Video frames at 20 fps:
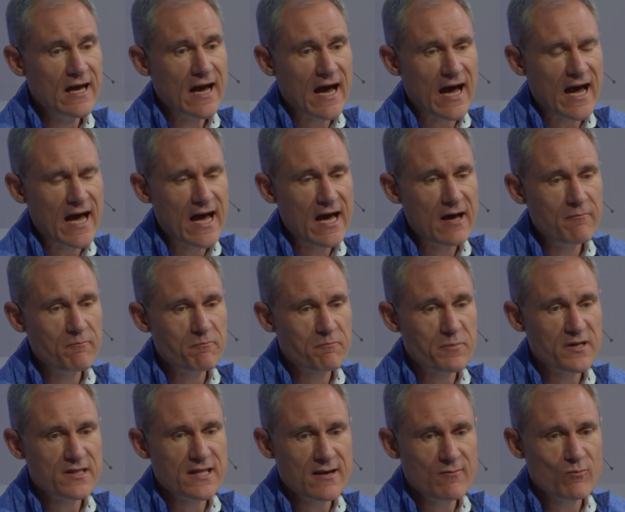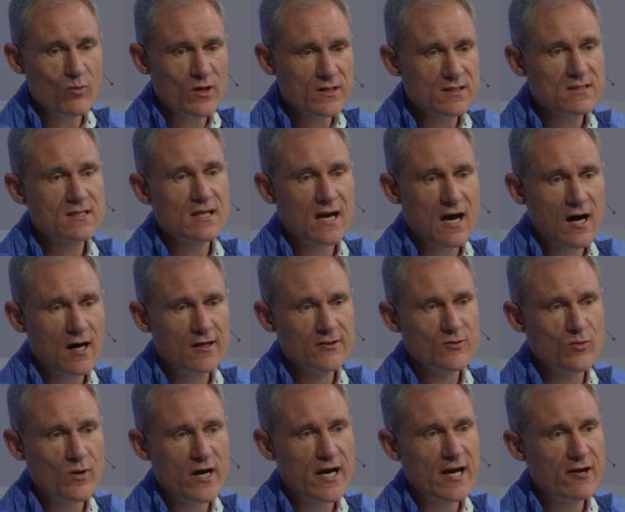But then once the
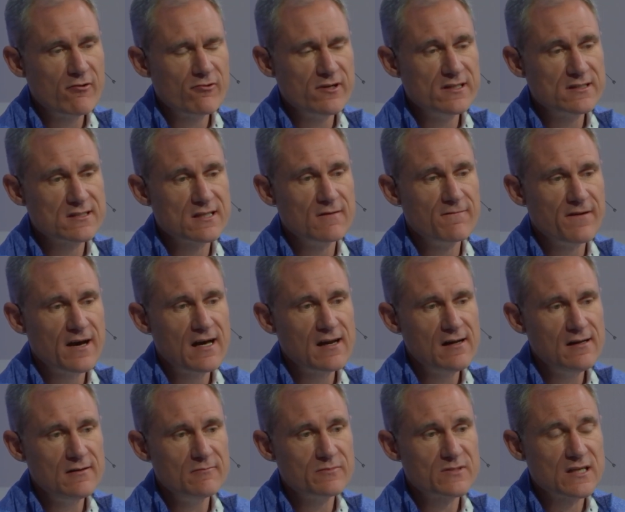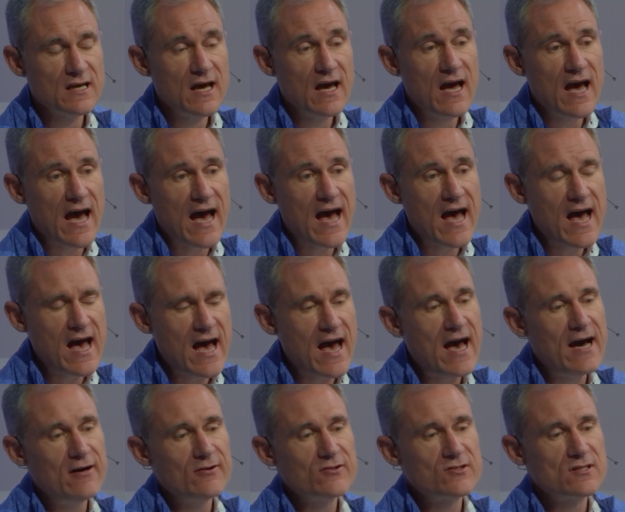hardware is developed,
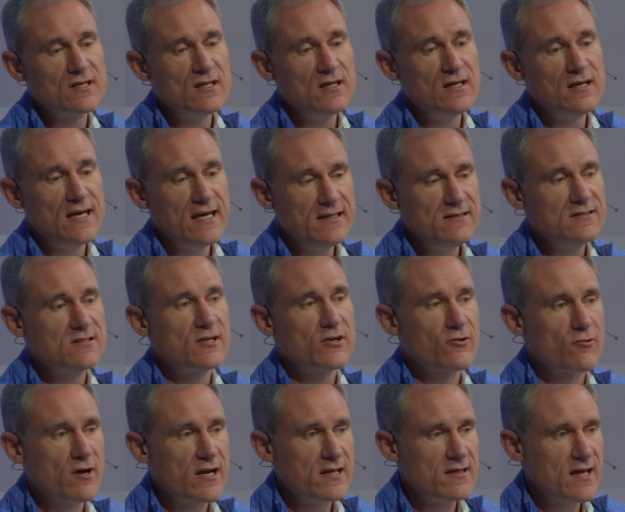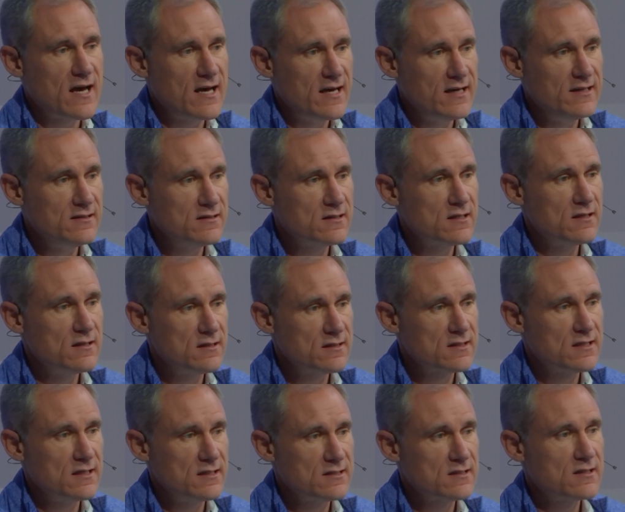how to integrate that into the
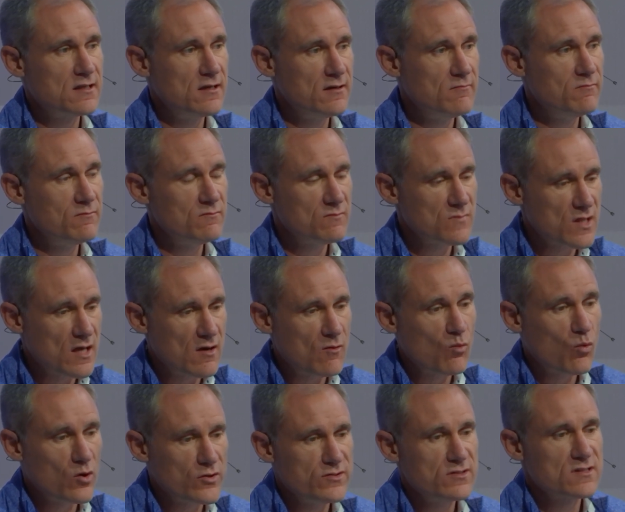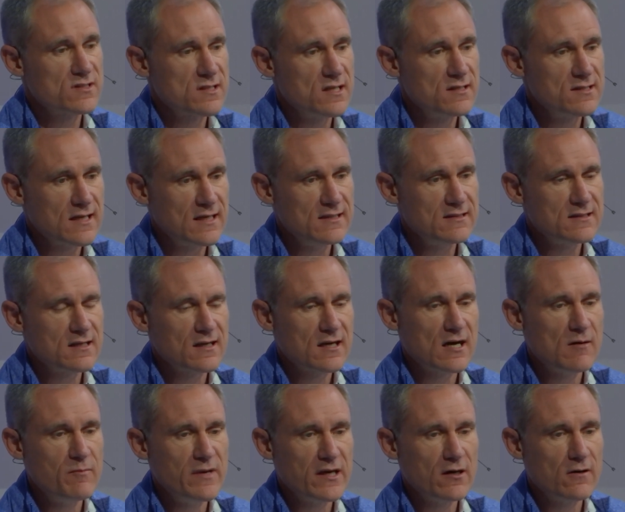system that wants the data
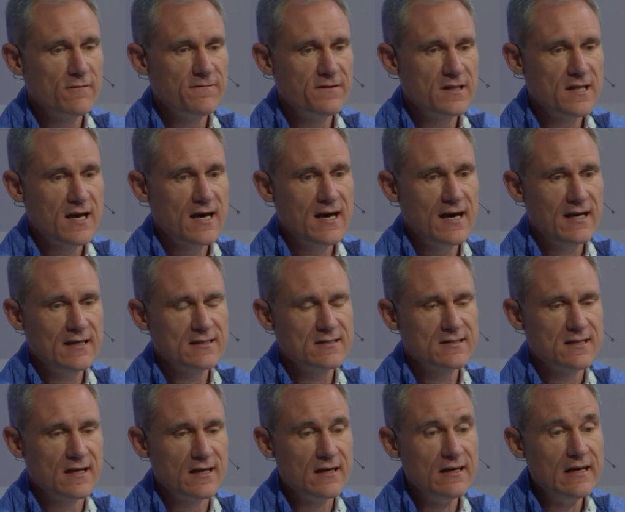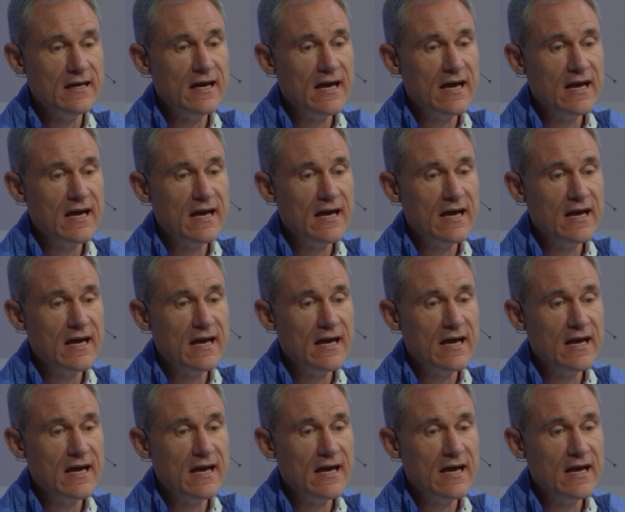coming off of that asset.